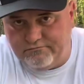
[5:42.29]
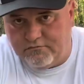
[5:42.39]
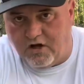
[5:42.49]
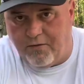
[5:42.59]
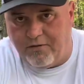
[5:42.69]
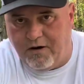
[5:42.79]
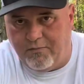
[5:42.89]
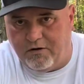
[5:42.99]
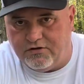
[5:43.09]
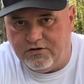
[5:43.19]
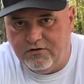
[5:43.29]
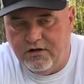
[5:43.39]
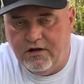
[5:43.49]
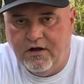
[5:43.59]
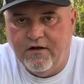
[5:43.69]
not peppers
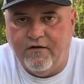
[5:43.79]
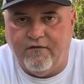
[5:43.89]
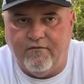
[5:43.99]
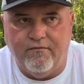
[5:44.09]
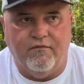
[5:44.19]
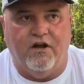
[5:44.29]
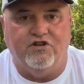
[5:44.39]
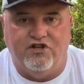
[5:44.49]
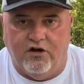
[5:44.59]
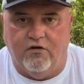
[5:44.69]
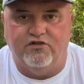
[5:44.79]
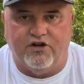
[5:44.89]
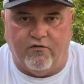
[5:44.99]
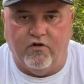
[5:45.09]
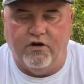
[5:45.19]
until
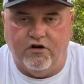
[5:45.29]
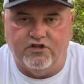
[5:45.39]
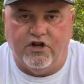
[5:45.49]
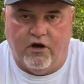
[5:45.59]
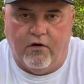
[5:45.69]
several years ago.